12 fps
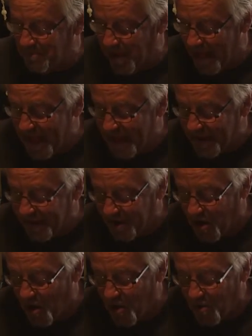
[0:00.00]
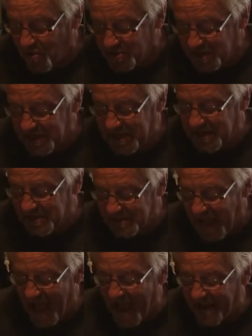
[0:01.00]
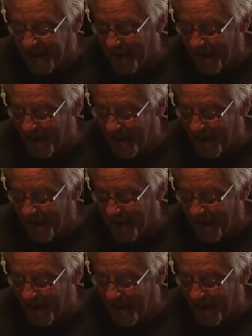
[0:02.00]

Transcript: plant. Cause he's got